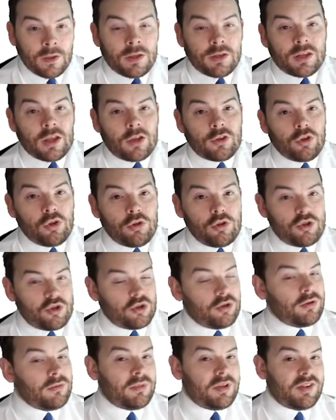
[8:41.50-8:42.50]
Now, you
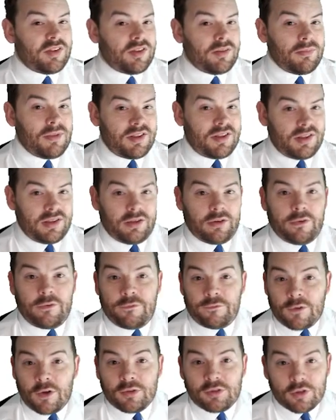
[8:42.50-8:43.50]
shouldn't be submitting
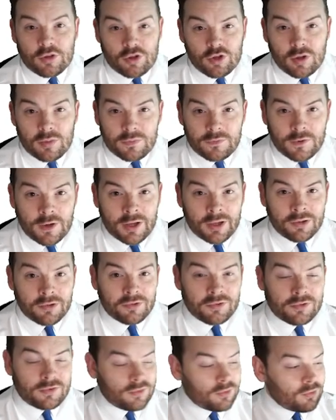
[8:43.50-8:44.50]
Photoshop
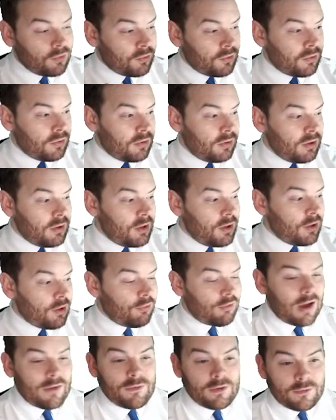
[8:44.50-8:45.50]
files or
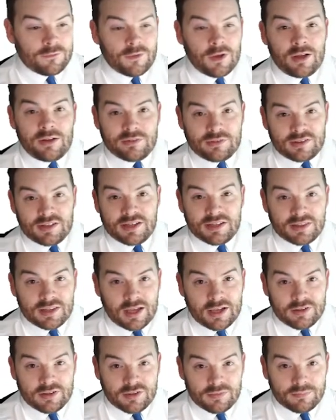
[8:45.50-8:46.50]
graphic files like
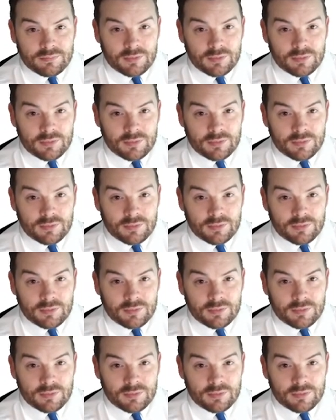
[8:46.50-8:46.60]
that.